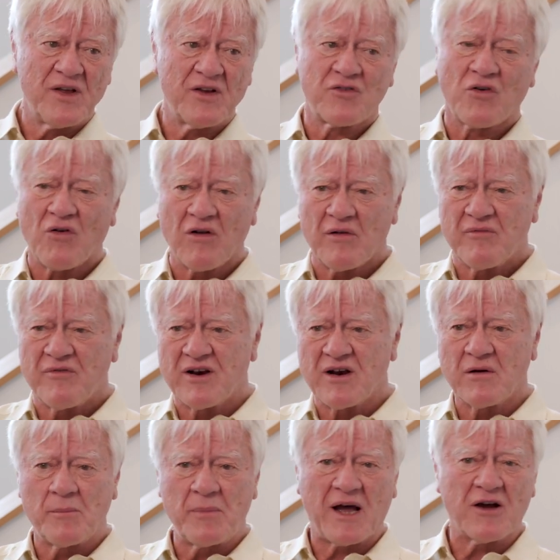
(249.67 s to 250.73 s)
It's all
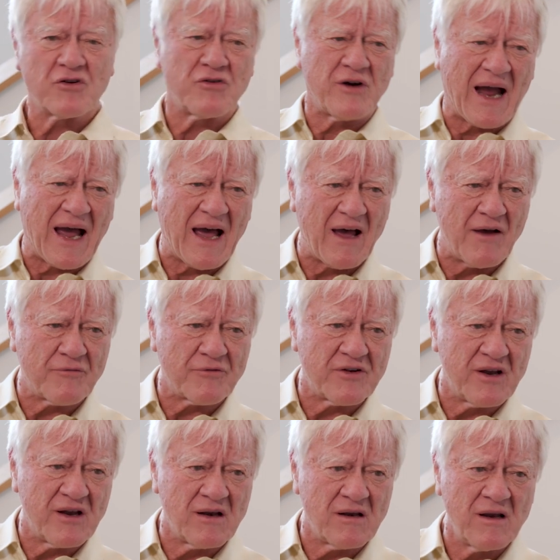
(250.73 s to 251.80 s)
about
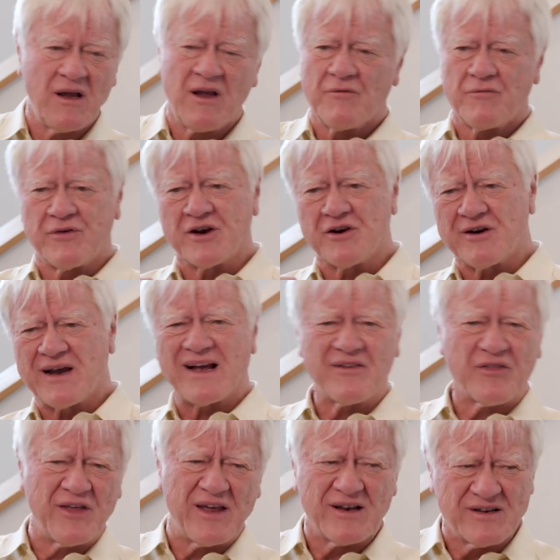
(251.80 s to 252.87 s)
craft and figuring
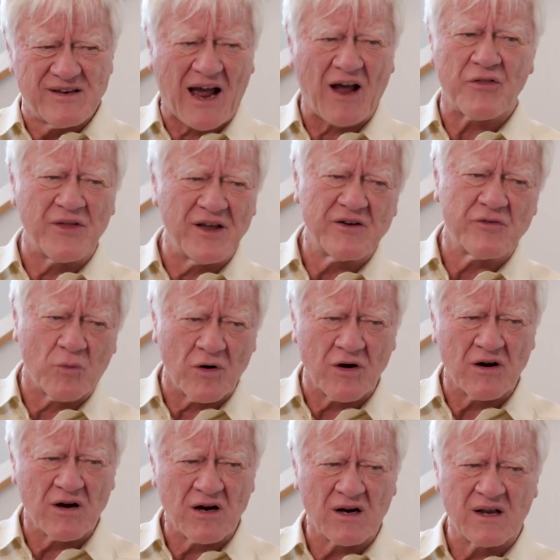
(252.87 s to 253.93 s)
out things, how things
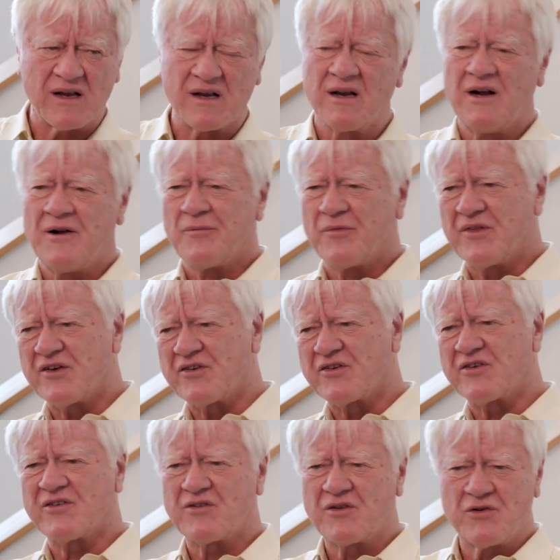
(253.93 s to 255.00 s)
work, and
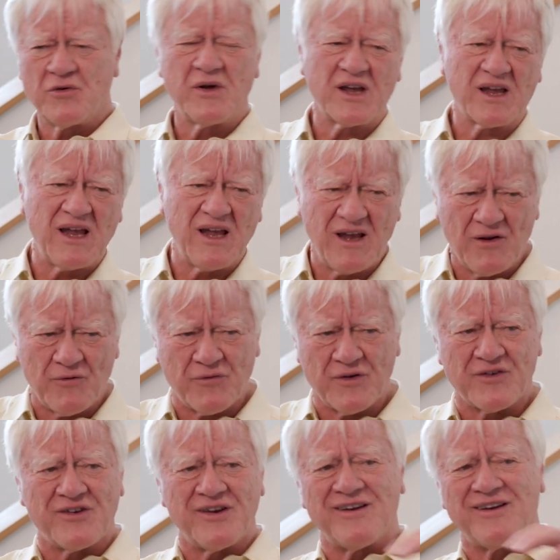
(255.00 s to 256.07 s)
this doohickey
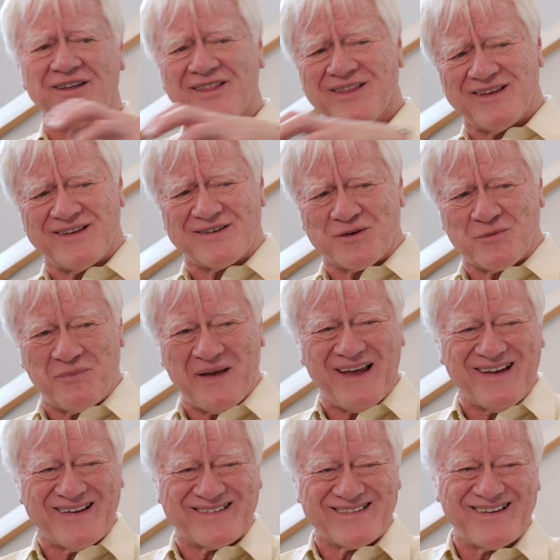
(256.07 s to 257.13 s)
fits into this
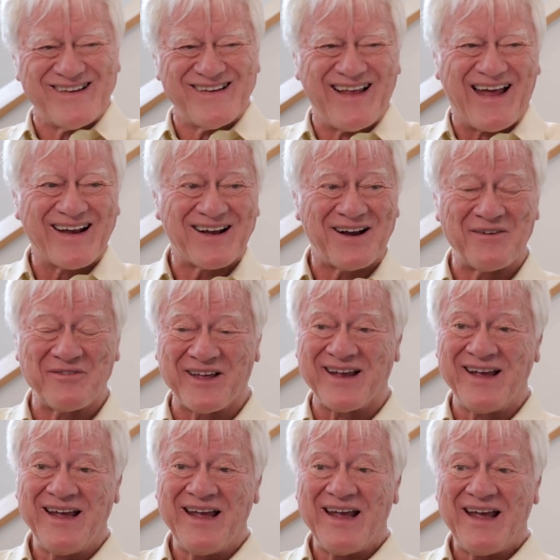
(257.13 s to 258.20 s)
space and that kind of
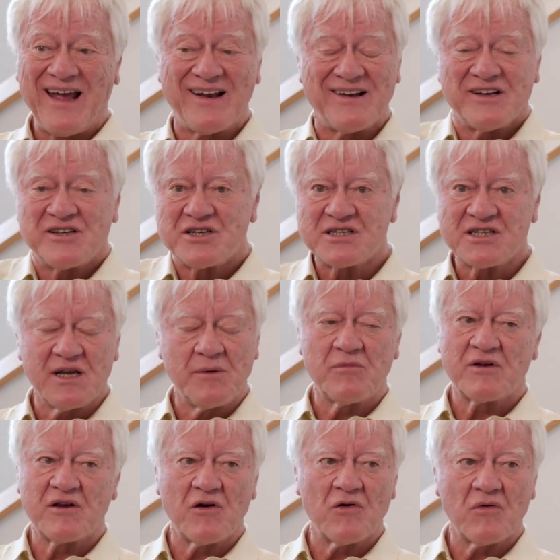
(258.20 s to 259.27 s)
thing. And it just
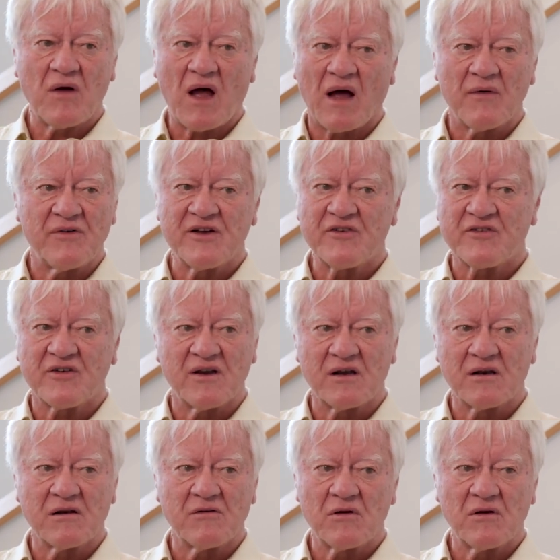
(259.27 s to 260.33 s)
seemed so obvious,
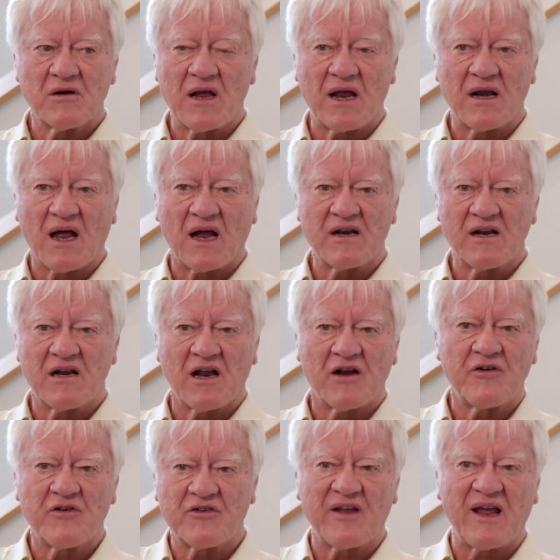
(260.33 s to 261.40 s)
and and I didn't
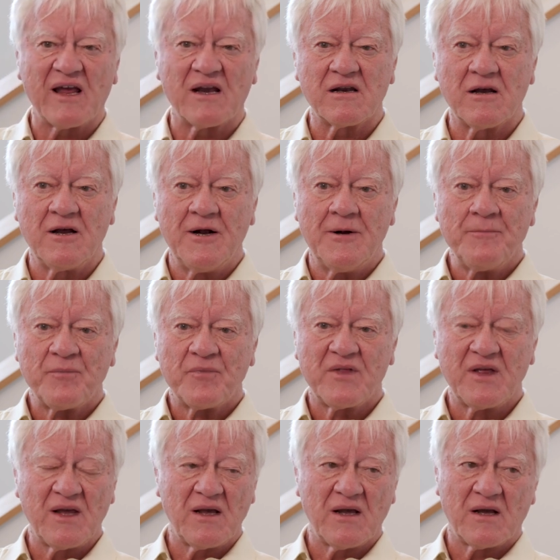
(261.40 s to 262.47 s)
understand
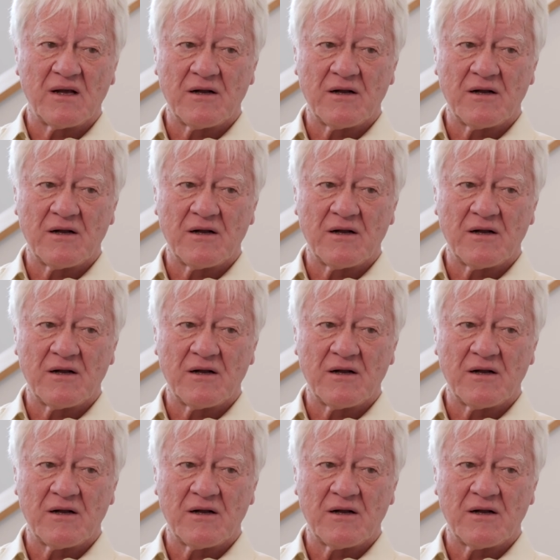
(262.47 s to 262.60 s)
the.